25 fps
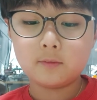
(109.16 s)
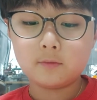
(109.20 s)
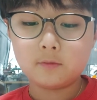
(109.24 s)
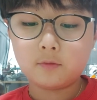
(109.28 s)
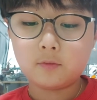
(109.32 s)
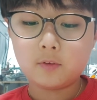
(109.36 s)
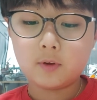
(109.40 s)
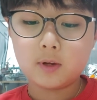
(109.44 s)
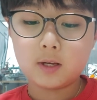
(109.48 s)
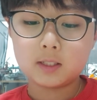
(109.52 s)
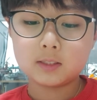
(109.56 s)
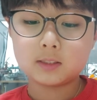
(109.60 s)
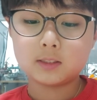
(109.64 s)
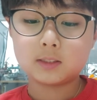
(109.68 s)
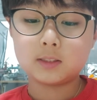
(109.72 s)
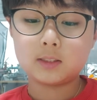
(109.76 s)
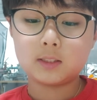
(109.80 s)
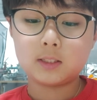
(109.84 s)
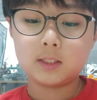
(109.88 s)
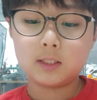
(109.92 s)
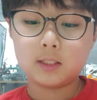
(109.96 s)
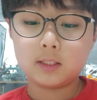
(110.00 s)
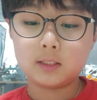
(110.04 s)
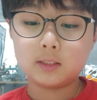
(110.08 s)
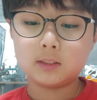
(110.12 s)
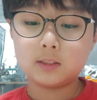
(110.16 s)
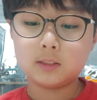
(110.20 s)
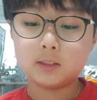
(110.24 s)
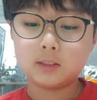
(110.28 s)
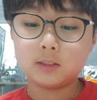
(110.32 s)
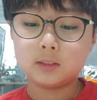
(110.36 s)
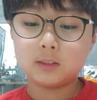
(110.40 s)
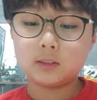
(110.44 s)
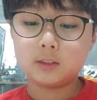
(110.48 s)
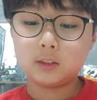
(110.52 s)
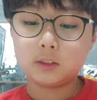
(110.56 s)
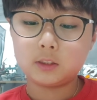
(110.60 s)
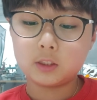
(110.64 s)

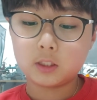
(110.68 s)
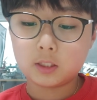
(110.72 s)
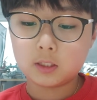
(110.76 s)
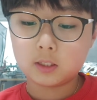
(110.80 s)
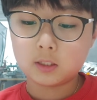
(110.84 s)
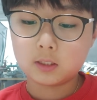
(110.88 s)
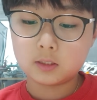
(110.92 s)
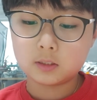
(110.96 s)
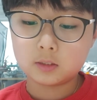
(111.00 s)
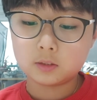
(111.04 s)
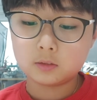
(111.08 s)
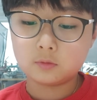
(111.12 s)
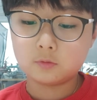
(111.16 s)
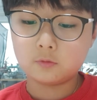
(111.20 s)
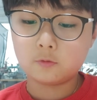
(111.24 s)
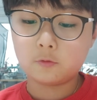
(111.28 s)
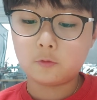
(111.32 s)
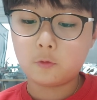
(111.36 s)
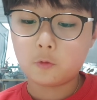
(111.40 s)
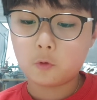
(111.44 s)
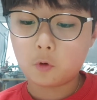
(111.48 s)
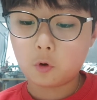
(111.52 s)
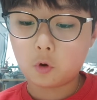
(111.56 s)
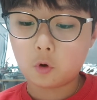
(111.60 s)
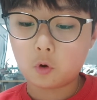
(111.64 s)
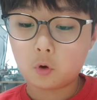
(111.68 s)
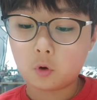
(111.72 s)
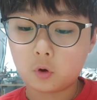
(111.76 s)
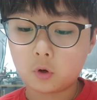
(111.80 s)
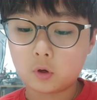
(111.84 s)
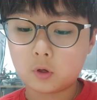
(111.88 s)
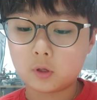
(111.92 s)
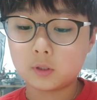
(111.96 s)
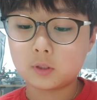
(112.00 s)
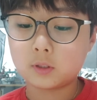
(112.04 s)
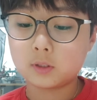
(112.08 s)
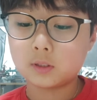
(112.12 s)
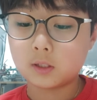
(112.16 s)
fascination
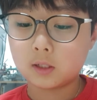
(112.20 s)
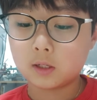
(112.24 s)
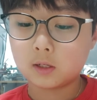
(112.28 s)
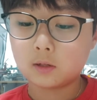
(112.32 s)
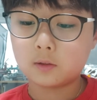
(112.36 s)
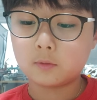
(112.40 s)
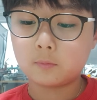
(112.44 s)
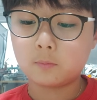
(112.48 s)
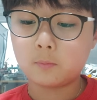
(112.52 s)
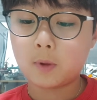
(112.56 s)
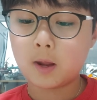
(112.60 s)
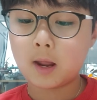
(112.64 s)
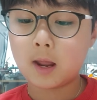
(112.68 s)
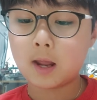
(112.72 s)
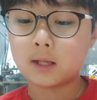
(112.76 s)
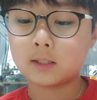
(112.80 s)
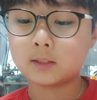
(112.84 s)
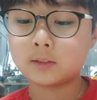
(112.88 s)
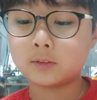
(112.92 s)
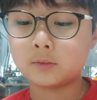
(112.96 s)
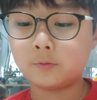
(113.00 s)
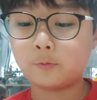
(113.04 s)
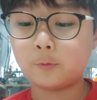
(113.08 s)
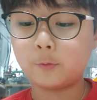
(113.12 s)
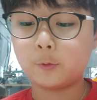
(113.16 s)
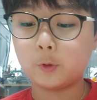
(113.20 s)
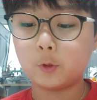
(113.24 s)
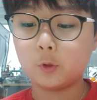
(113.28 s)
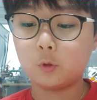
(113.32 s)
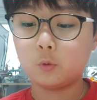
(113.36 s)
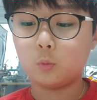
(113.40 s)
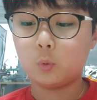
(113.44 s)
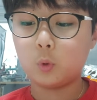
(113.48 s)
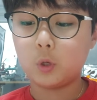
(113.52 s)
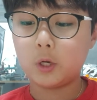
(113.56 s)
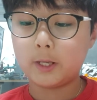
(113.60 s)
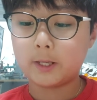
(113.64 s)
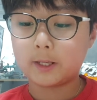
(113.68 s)
for the past few
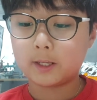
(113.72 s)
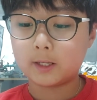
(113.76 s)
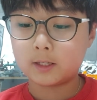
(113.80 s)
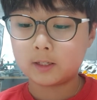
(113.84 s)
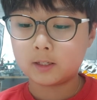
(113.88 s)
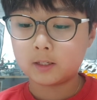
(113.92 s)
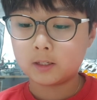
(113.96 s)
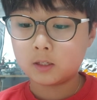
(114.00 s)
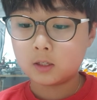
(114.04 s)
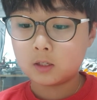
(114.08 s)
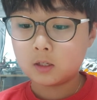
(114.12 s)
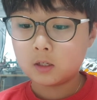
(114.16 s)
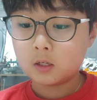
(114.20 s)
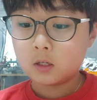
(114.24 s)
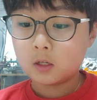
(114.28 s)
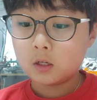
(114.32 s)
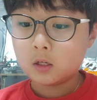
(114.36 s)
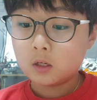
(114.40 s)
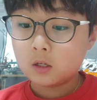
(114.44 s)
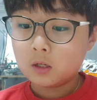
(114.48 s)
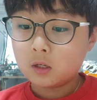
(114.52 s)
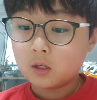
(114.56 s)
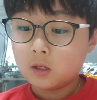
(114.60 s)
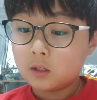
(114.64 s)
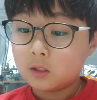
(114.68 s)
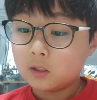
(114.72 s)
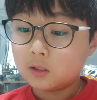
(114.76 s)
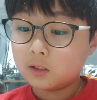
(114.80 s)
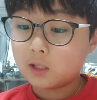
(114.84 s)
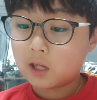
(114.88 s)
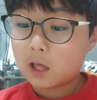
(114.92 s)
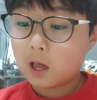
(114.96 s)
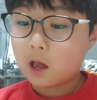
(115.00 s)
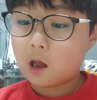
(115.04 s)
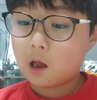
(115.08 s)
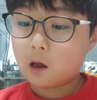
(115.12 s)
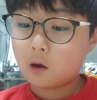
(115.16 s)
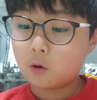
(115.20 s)
weeks,
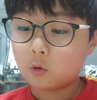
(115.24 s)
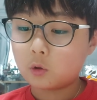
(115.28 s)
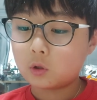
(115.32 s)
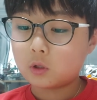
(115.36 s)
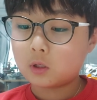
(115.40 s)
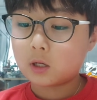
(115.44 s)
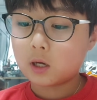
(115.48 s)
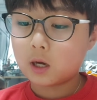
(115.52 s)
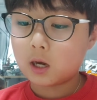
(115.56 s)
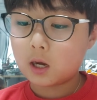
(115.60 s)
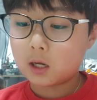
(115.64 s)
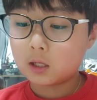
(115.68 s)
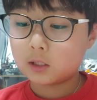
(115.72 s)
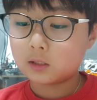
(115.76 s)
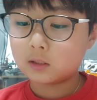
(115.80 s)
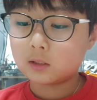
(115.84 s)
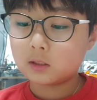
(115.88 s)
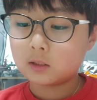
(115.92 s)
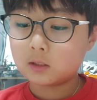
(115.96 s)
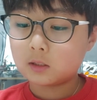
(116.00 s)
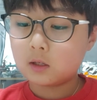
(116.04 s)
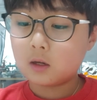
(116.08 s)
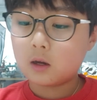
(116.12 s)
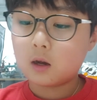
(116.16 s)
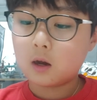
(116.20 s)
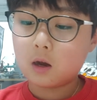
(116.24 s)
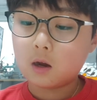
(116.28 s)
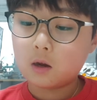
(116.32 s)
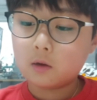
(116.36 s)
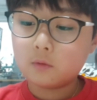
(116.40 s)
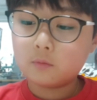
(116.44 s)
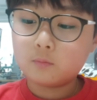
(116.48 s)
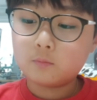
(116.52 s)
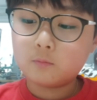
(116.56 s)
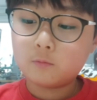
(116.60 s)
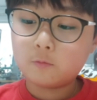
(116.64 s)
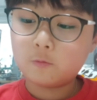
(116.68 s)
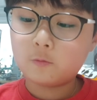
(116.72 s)
now got
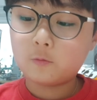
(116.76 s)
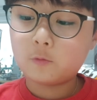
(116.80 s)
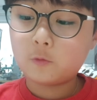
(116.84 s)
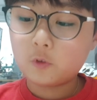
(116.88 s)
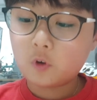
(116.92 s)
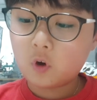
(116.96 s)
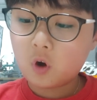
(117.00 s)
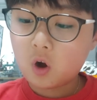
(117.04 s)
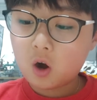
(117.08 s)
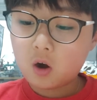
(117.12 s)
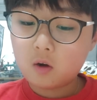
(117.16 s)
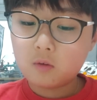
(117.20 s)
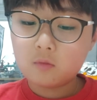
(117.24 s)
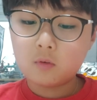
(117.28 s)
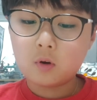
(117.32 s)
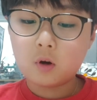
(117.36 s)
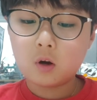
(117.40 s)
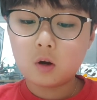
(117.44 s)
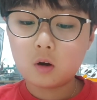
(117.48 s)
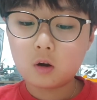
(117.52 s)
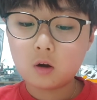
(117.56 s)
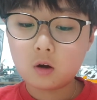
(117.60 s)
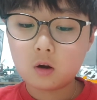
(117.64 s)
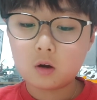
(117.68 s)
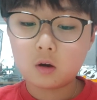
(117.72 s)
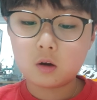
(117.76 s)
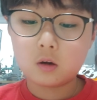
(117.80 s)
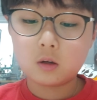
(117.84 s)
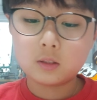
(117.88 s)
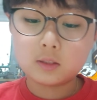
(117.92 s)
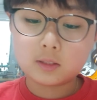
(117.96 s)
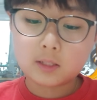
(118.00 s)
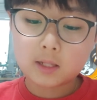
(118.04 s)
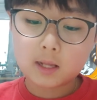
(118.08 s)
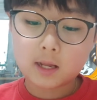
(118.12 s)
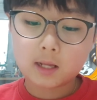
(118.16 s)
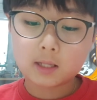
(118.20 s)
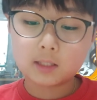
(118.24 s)
up from her
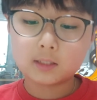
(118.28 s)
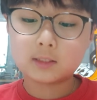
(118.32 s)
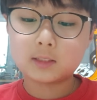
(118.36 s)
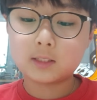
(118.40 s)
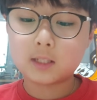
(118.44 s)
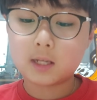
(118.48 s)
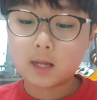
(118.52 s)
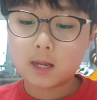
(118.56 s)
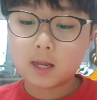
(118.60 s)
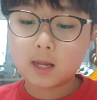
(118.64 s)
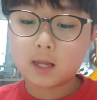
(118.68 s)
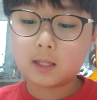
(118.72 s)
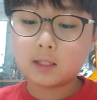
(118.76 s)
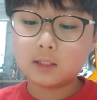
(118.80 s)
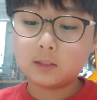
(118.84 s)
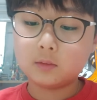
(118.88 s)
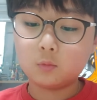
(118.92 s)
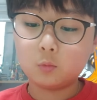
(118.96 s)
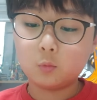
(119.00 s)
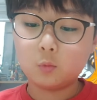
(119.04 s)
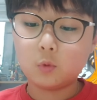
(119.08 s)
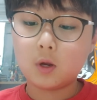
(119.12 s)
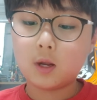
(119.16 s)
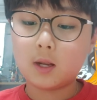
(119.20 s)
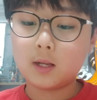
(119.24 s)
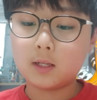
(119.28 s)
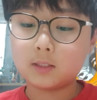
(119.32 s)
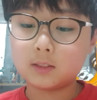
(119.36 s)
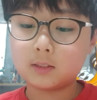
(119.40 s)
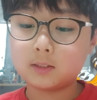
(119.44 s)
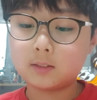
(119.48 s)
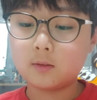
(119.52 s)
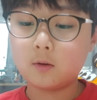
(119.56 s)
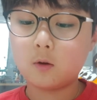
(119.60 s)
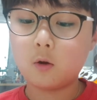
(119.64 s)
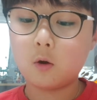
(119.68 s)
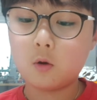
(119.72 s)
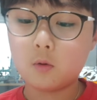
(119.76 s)
desk and
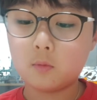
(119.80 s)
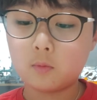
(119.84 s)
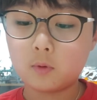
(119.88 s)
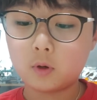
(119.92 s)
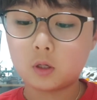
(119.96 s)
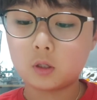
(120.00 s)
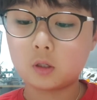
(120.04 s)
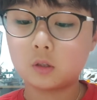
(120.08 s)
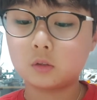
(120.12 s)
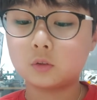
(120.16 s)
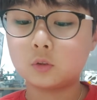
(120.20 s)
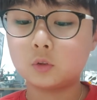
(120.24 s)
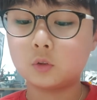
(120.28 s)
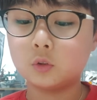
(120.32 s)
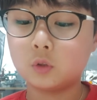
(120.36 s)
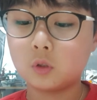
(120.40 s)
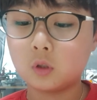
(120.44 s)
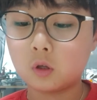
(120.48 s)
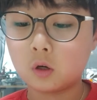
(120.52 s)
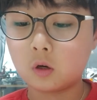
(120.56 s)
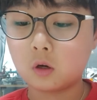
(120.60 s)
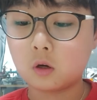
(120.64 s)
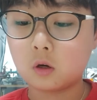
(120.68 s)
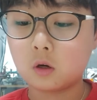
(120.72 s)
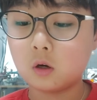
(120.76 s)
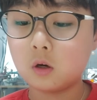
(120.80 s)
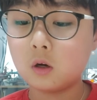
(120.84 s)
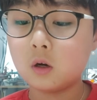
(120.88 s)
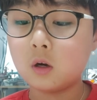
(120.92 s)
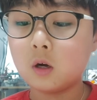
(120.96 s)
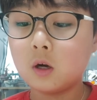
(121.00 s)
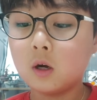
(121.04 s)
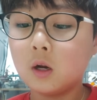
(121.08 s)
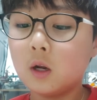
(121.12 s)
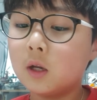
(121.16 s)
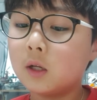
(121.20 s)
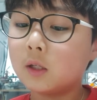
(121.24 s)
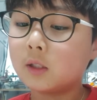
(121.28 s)
went over to her.
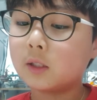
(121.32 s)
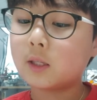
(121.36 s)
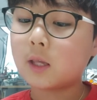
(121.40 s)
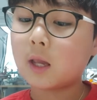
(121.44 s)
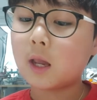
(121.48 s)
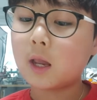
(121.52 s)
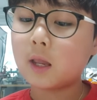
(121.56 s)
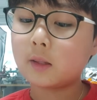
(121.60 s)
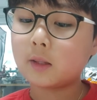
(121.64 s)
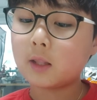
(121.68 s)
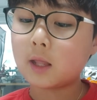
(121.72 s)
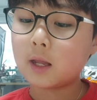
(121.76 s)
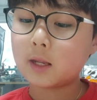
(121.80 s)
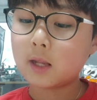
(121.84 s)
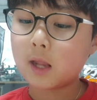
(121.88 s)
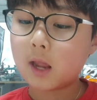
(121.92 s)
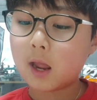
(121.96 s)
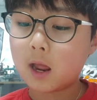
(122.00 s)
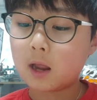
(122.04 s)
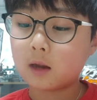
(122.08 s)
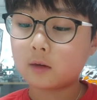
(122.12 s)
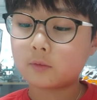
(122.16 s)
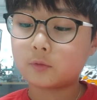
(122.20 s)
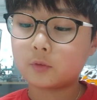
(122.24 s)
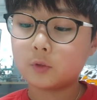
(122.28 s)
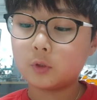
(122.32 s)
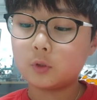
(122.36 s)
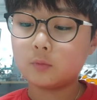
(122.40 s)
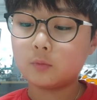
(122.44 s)
Can I help you,